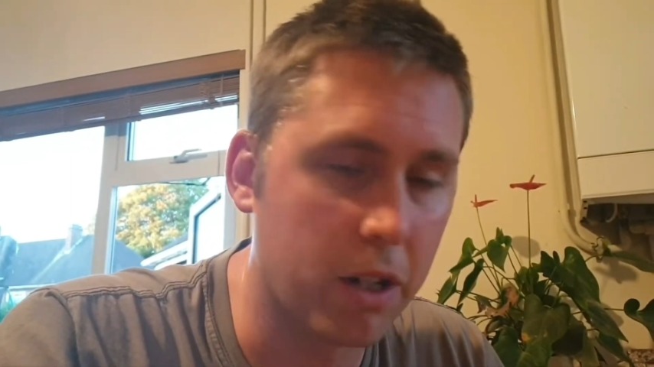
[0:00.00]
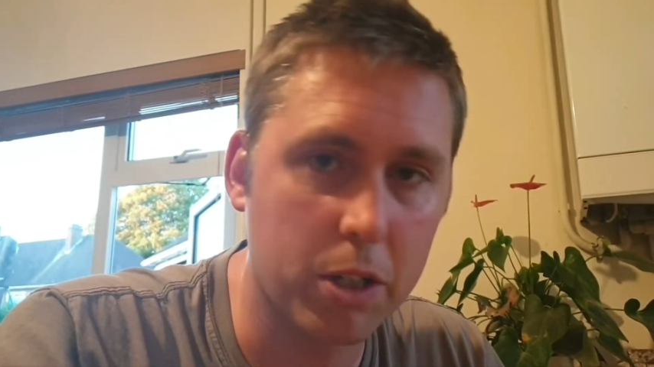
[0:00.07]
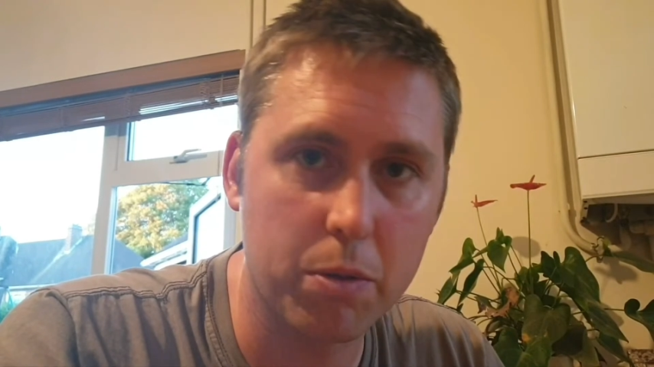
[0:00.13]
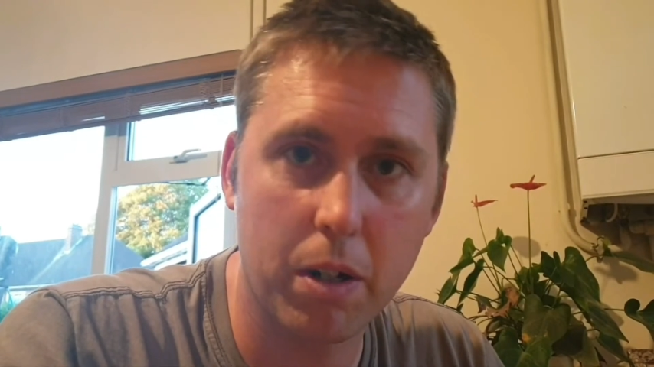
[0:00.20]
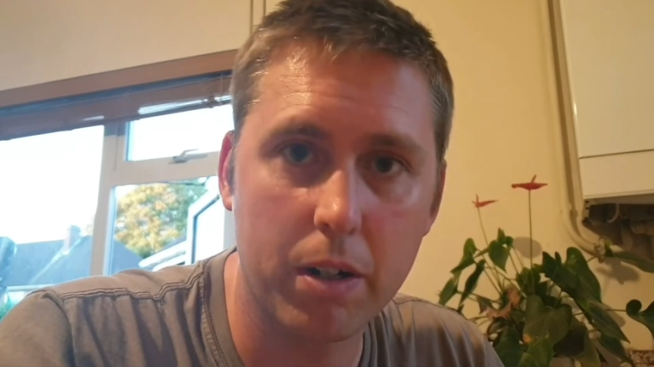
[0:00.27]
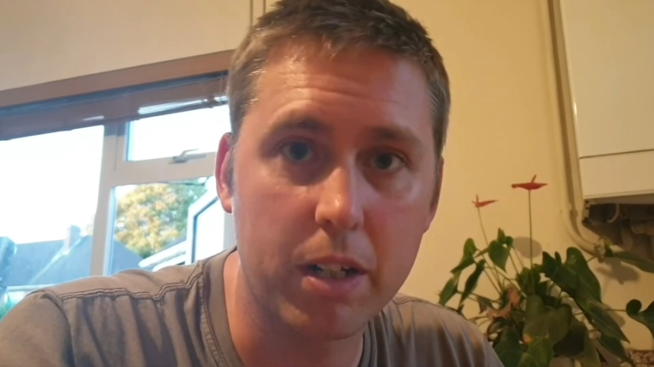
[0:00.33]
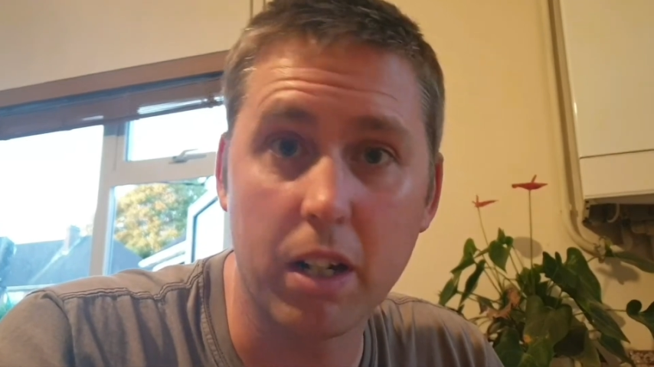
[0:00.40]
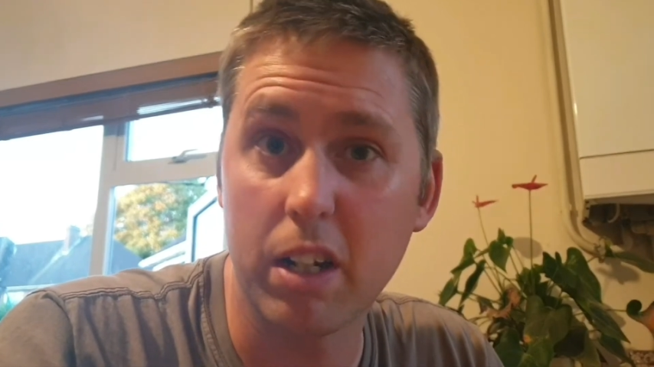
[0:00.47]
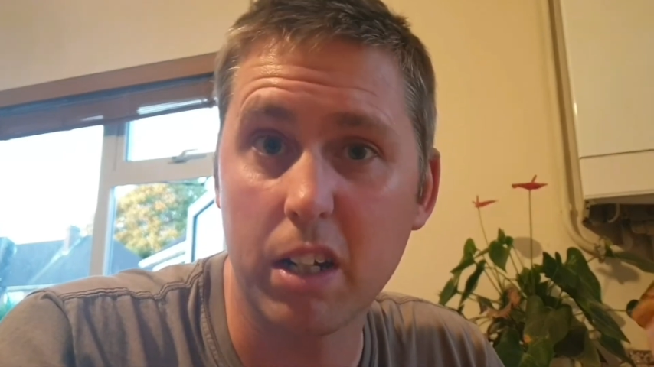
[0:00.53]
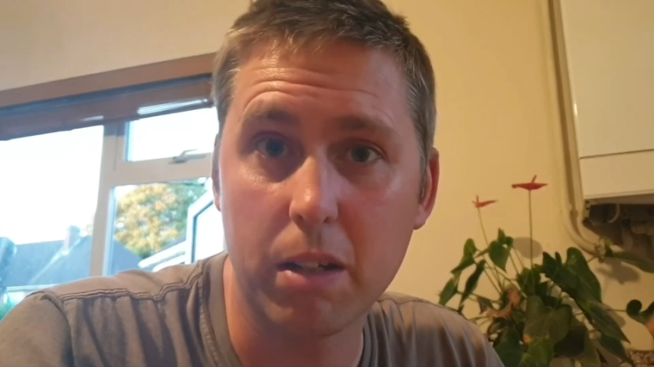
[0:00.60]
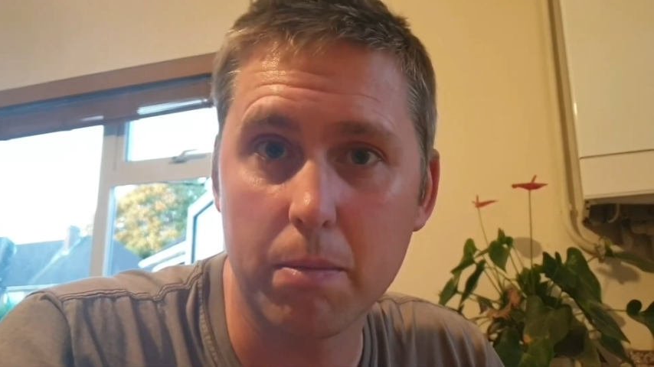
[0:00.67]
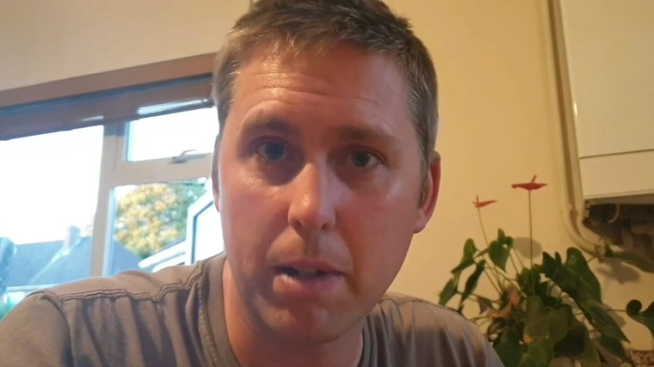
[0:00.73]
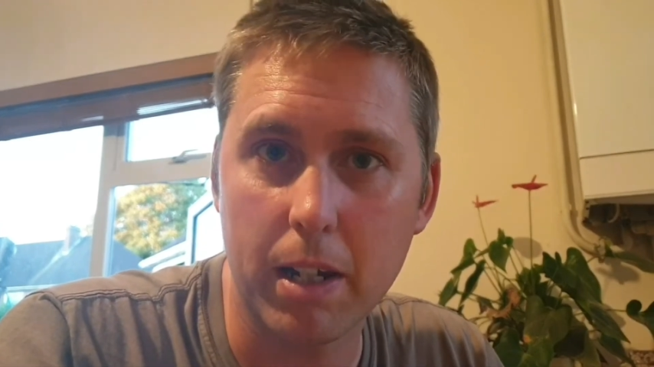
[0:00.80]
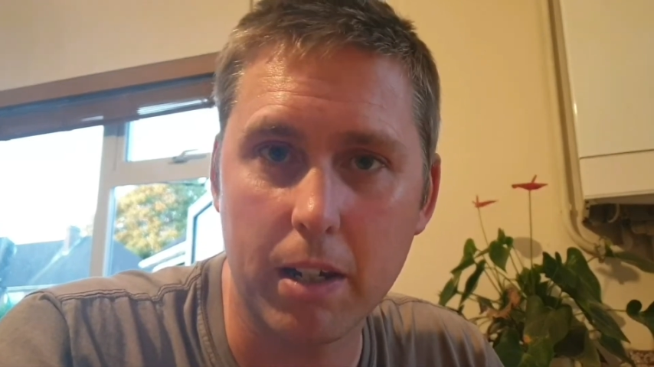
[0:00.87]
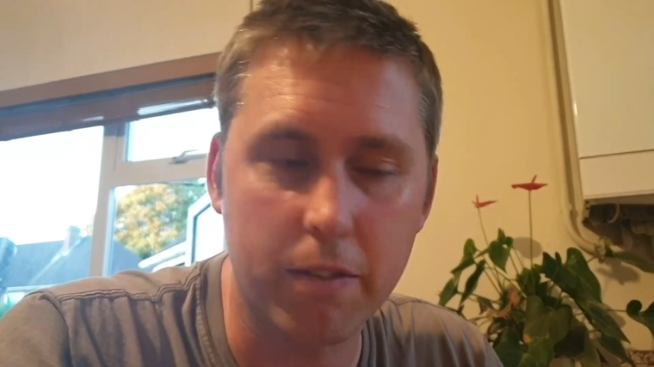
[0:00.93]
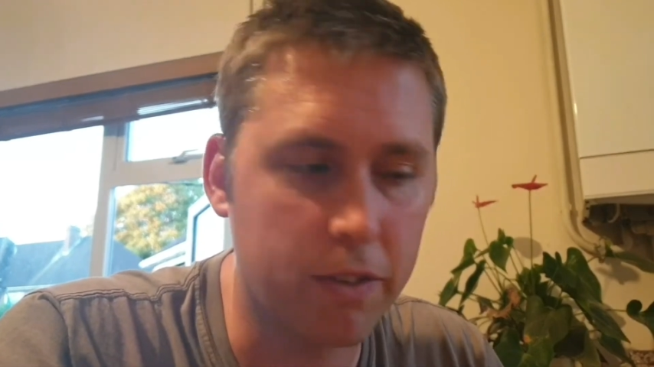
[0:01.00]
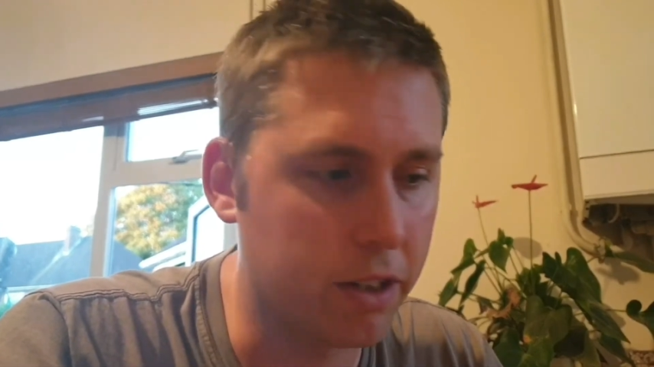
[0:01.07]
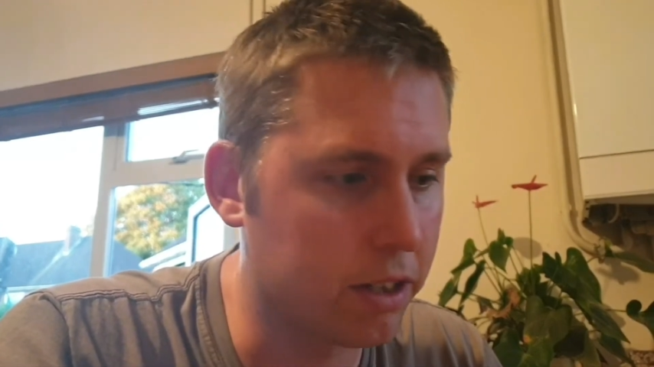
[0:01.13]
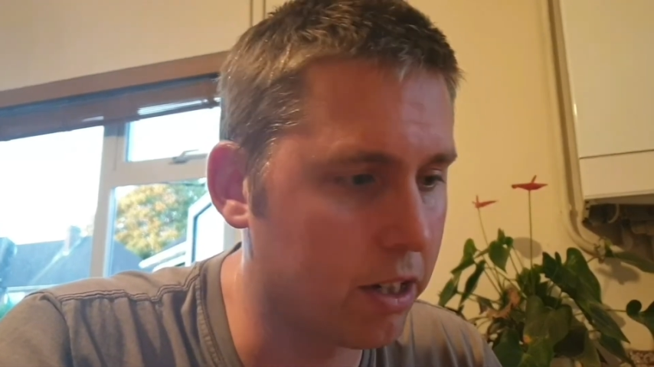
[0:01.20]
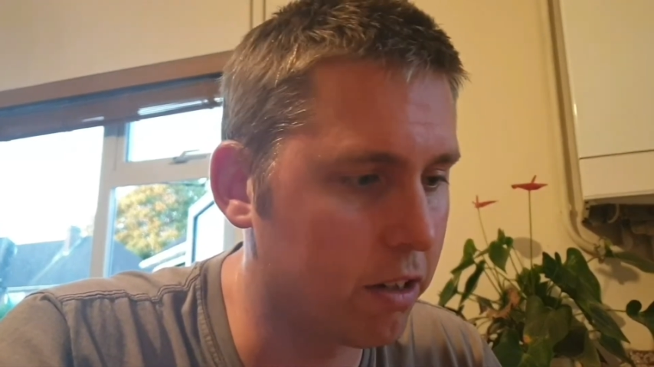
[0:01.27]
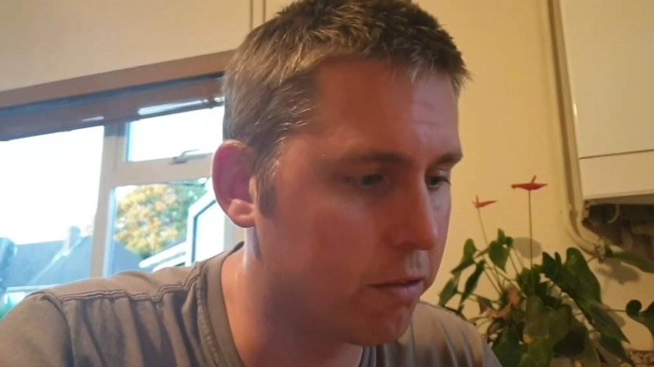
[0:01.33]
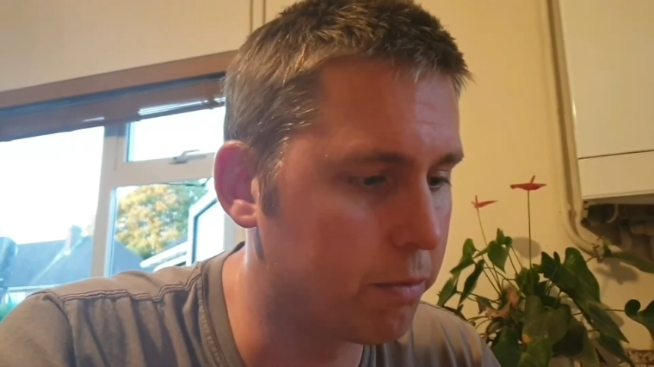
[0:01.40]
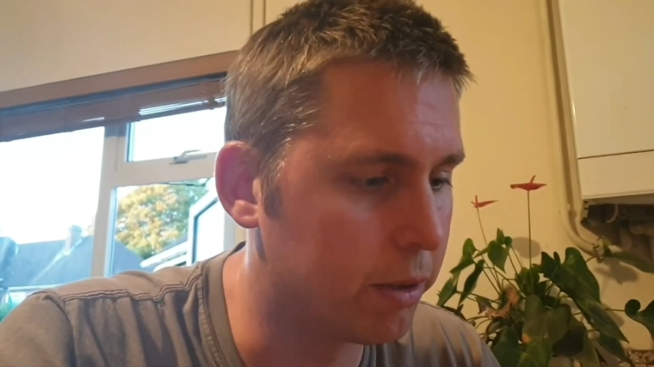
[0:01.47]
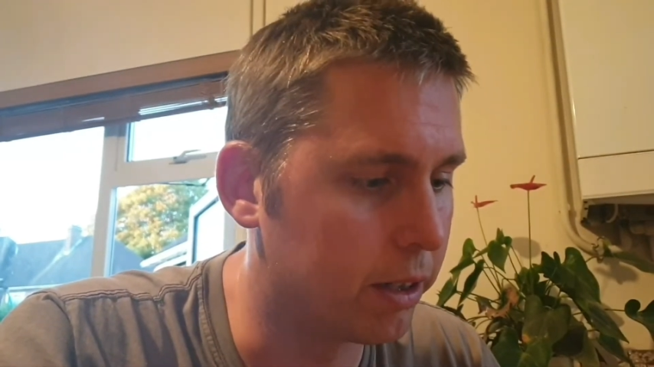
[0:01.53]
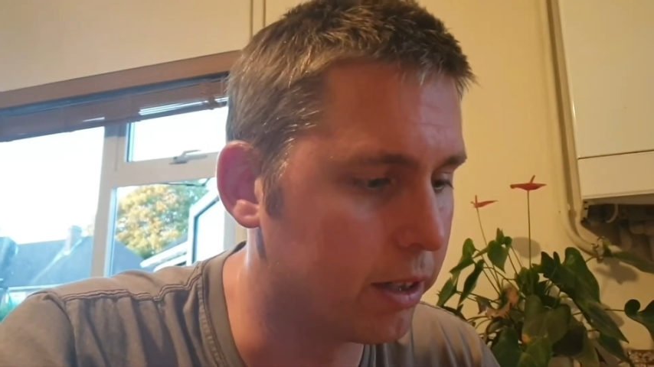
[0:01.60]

works well, you know, you can make it for yourself.